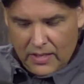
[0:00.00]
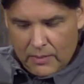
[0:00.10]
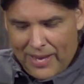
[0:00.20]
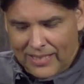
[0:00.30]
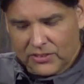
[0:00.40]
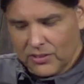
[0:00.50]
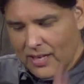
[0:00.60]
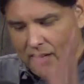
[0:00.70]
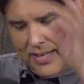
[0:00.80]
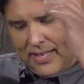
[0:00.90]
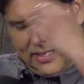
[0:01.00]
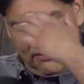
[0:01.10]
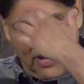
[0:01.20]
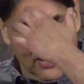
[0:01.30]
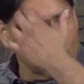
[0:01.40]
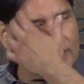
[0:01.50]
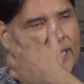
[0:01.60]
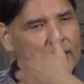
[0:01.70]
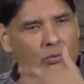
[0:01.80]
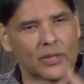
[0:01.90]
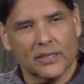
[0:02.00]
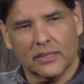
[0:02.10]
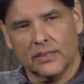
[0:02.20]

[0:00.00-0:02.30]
Pastor Larry hit it right on the head when,